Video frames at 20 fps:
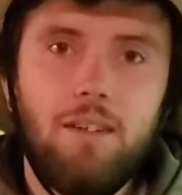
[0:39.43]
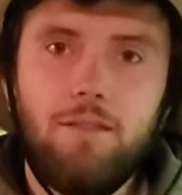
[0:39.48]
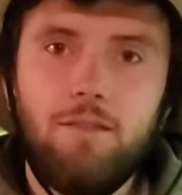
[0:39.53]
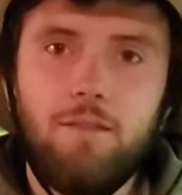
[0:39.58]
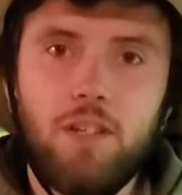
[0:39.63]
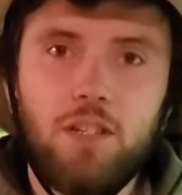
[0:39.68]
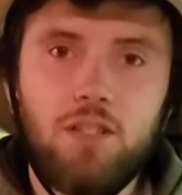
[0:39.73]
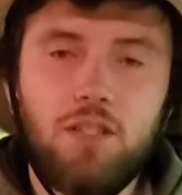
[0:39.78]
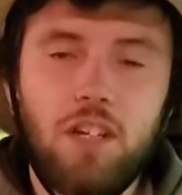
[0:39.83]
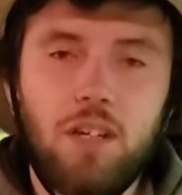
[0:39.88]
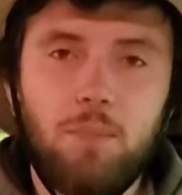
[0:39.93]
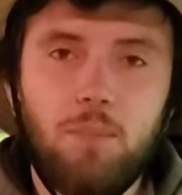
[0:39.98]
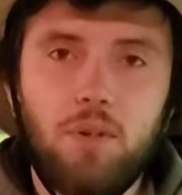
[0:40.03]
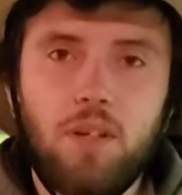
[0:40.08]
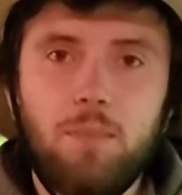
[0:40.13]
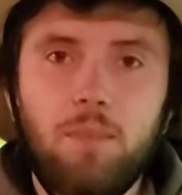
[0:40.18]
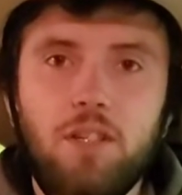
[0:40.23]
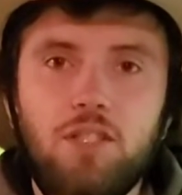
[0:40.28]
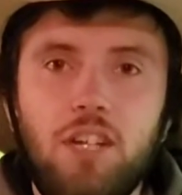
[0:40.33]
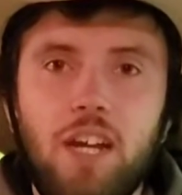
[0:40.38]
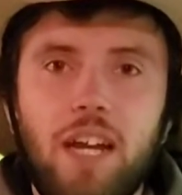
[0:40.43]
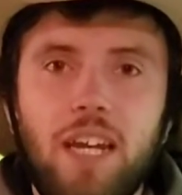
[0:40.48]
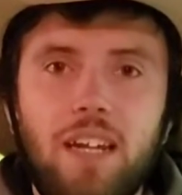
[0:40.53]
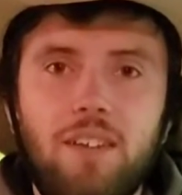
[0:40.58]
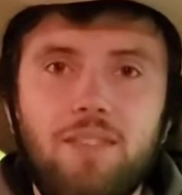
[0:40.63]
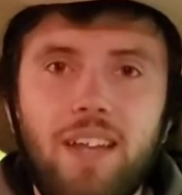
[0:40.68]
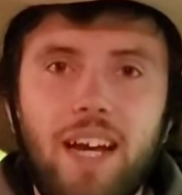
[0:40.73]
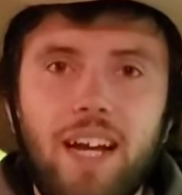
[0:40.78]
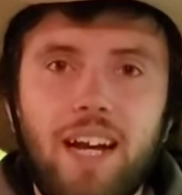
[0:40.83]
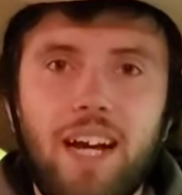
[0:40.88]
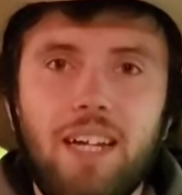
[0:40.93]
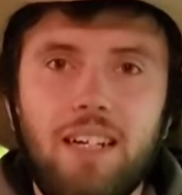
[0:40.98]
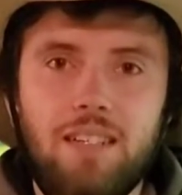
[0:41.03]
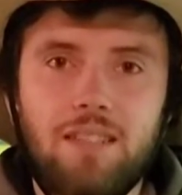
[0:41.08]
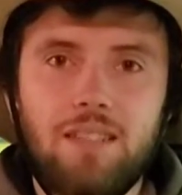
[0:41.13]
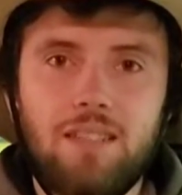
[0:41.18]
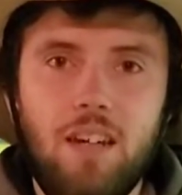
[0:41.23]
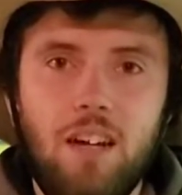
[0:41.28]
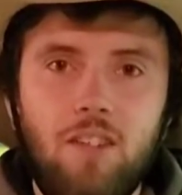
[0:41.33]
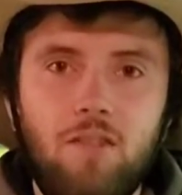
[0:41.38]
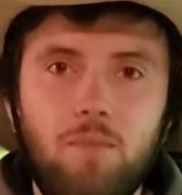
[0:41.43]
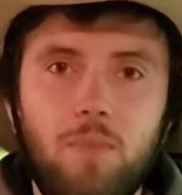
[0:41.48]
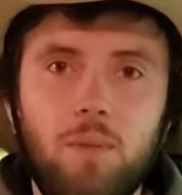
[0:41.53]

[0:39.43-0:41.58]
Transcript: fishing, pretty much any of that kind of stuff.